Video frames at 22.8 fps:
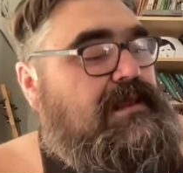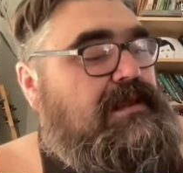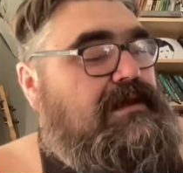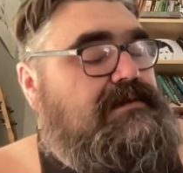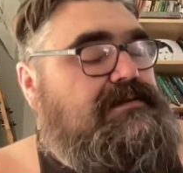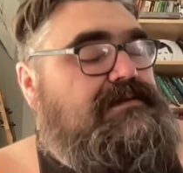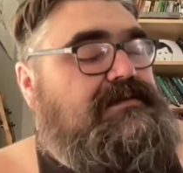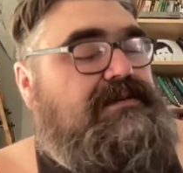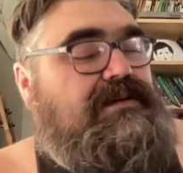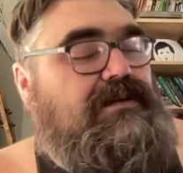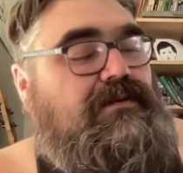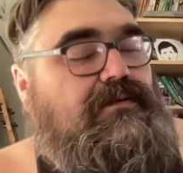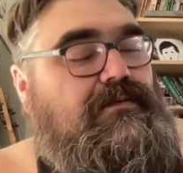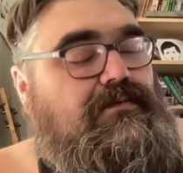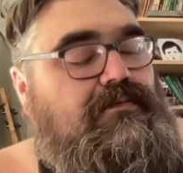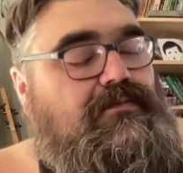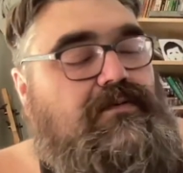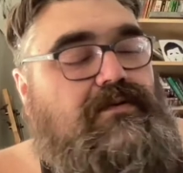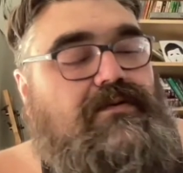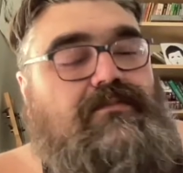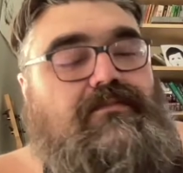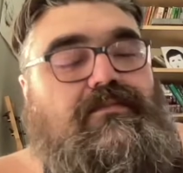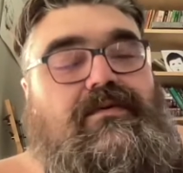So
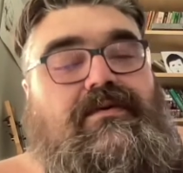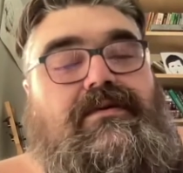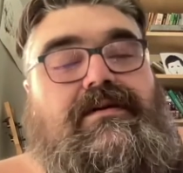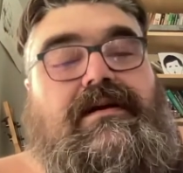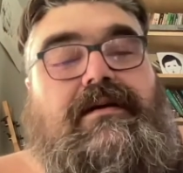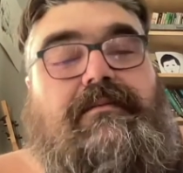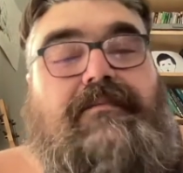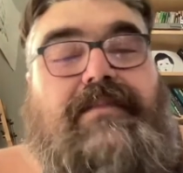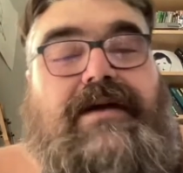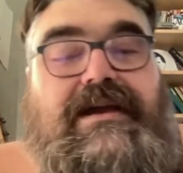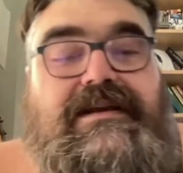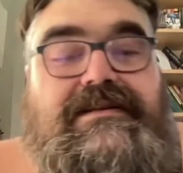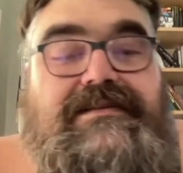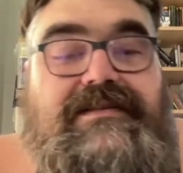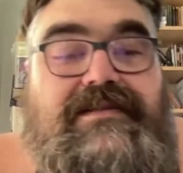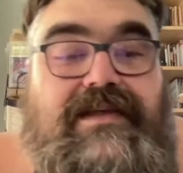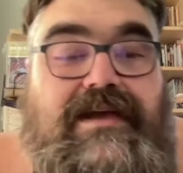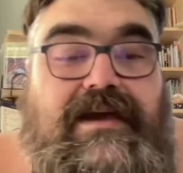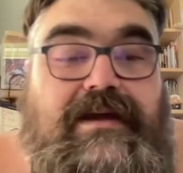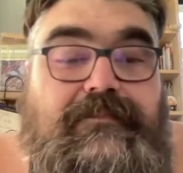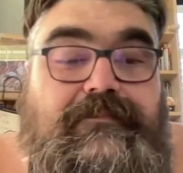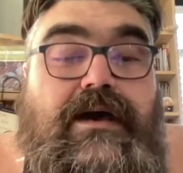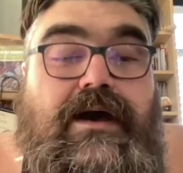we'll come back to
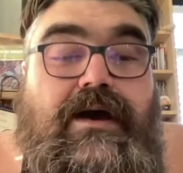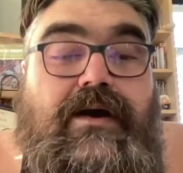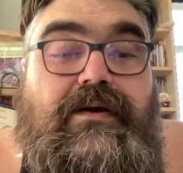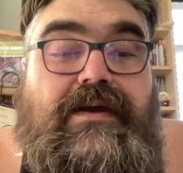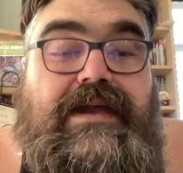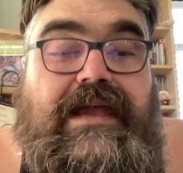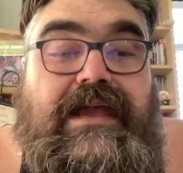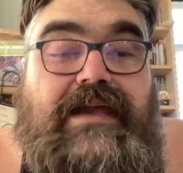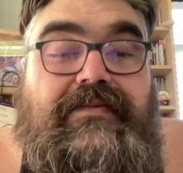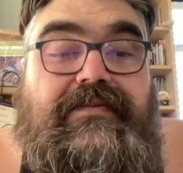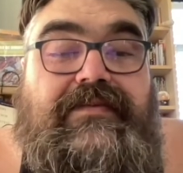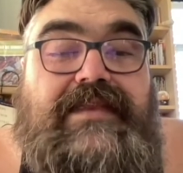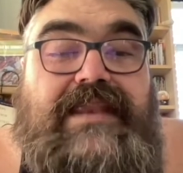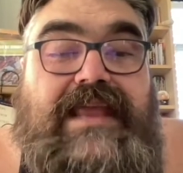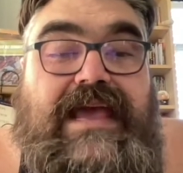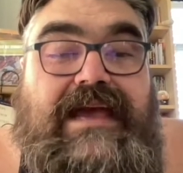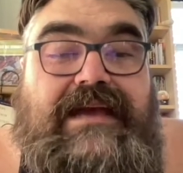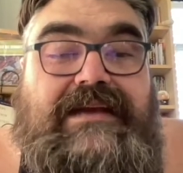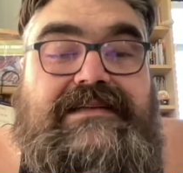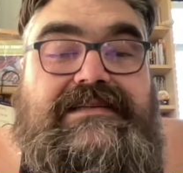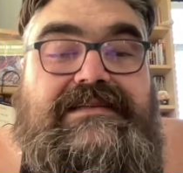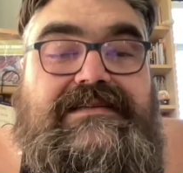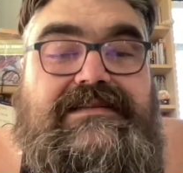that. Okay,
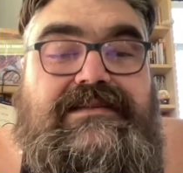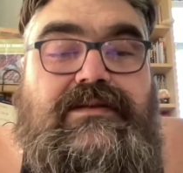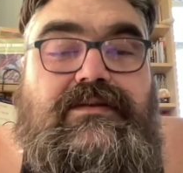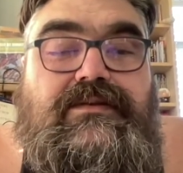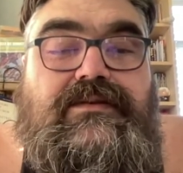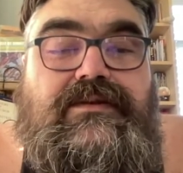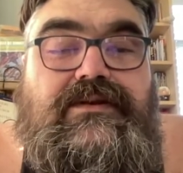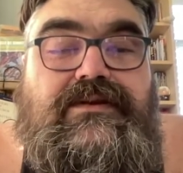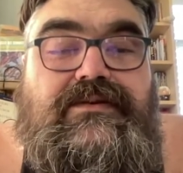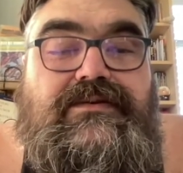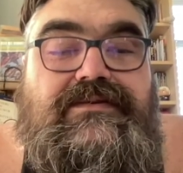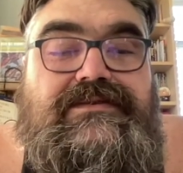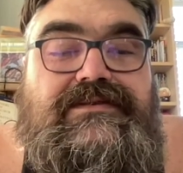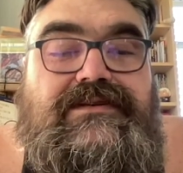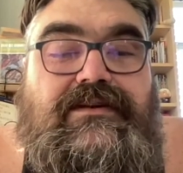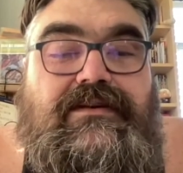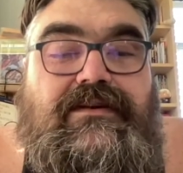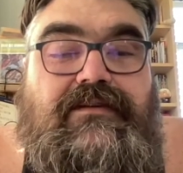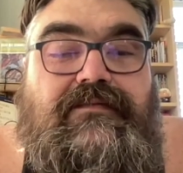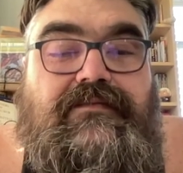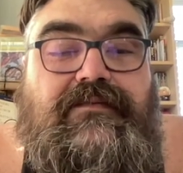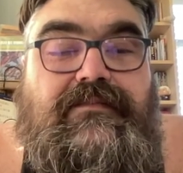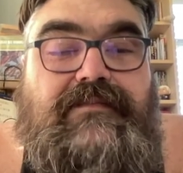next, The
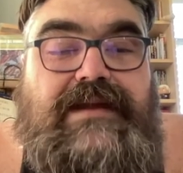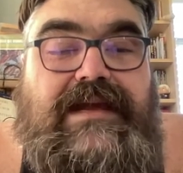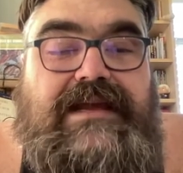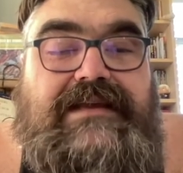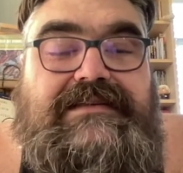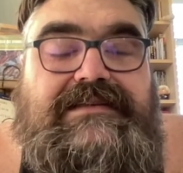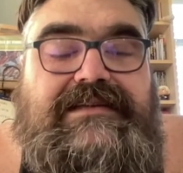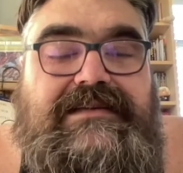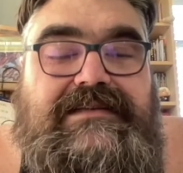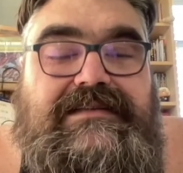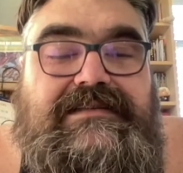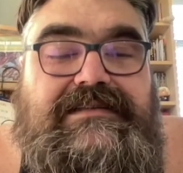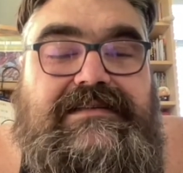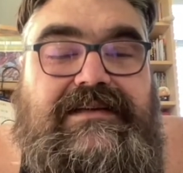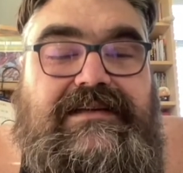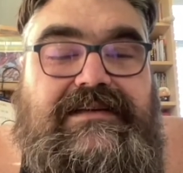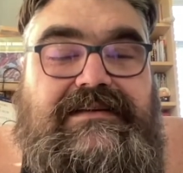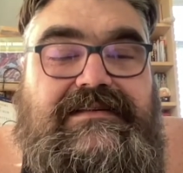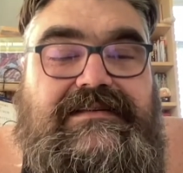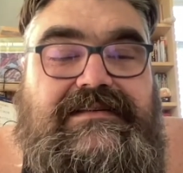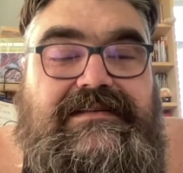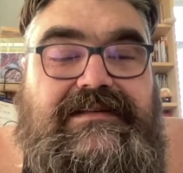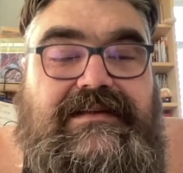Loser from
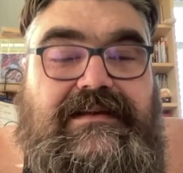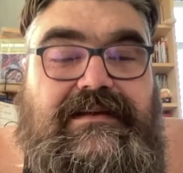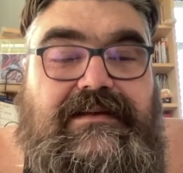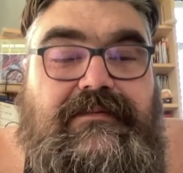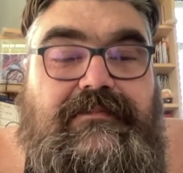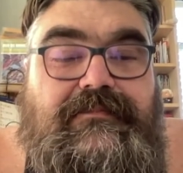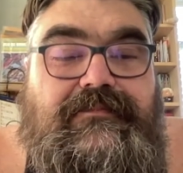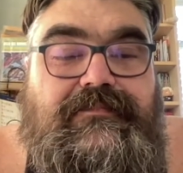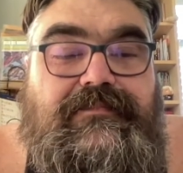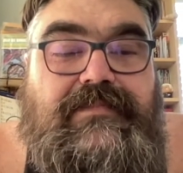1960.